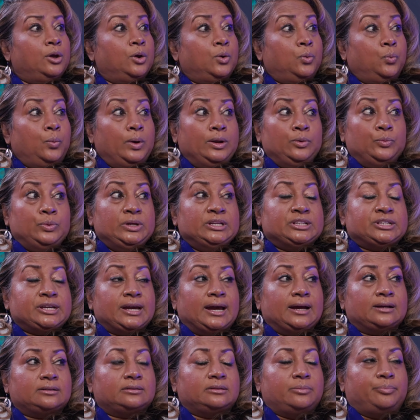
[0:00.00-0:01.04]
When we
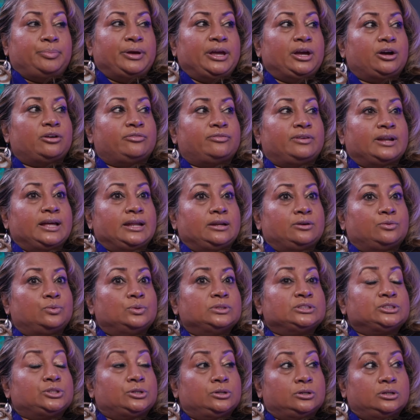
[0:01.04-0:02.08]
checked, the payoff letter
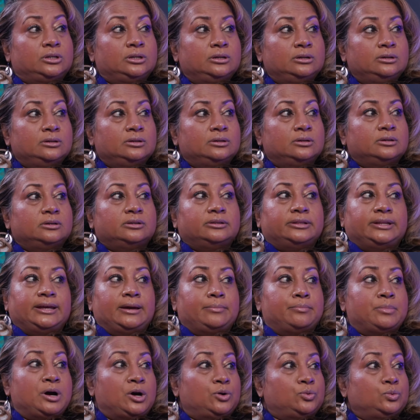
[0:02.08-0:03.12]
was good. Mm-hmm. The
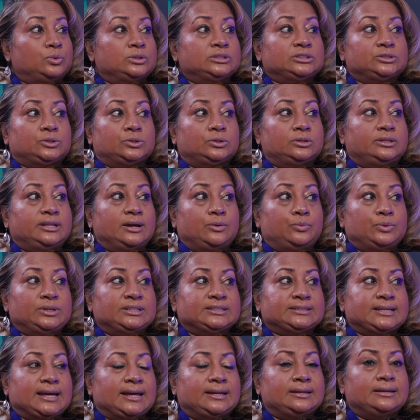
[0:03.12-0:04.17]
amount was good that we
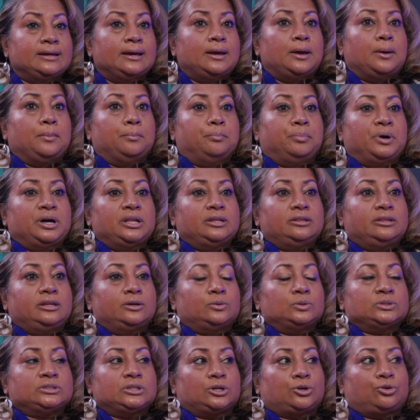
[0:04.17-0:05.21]
sent, mm-hmm. but there
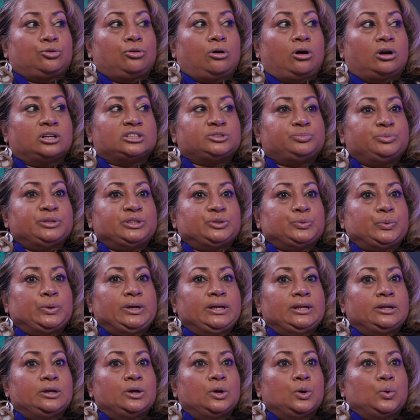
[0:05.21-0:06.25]
was a cross
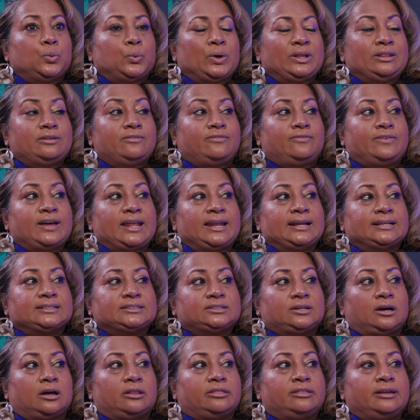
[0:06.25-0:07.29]
between when the FedEx
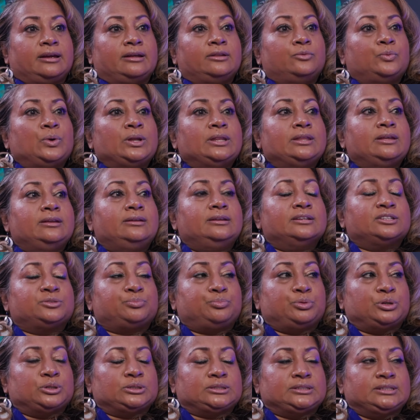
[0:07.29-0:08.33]
got there and when they
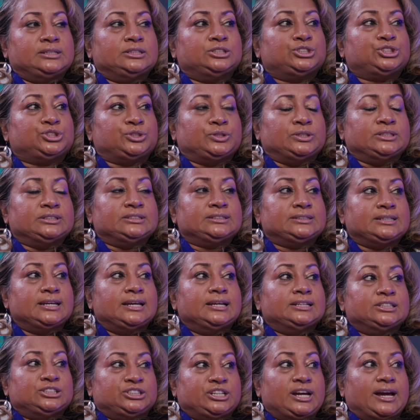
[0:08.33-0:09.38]
dispersed the insurance
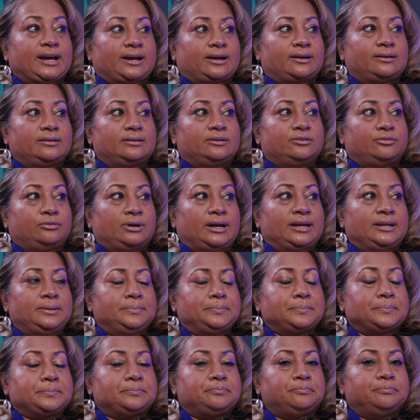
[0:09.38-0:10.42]
check, right?
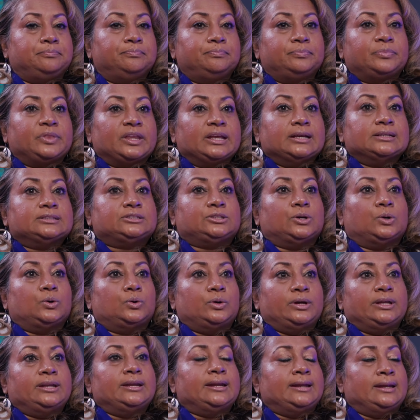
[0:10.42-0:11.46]
So
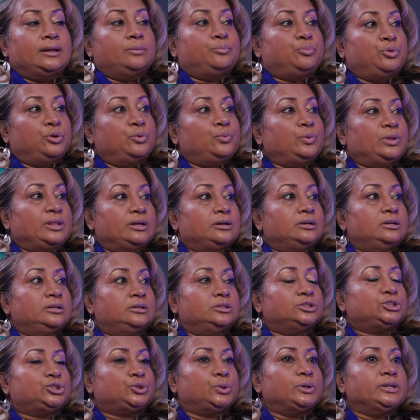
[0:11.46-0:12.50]
it ended up with a little
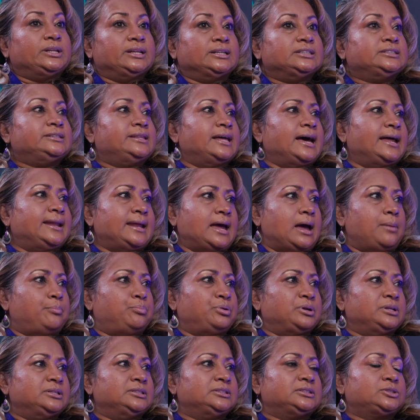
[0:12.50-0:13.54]
shortage. That
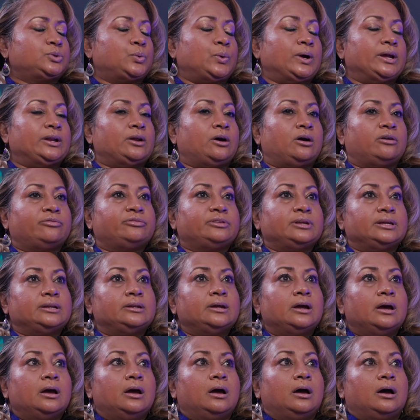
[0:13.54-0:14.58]
happens quite often.
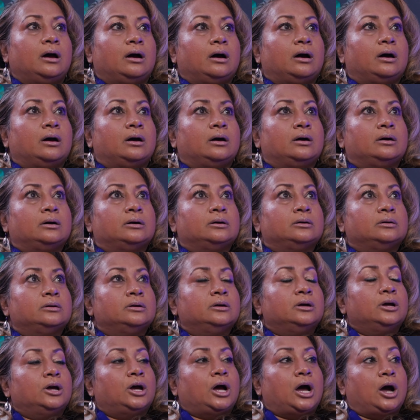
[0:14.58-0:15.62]

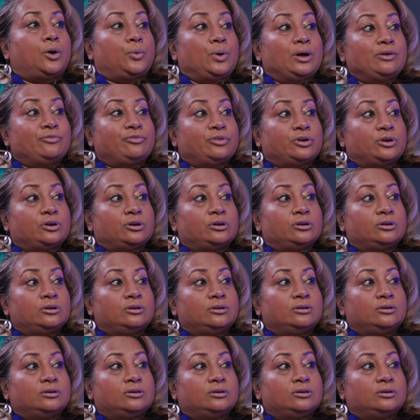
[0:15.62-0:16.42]
However,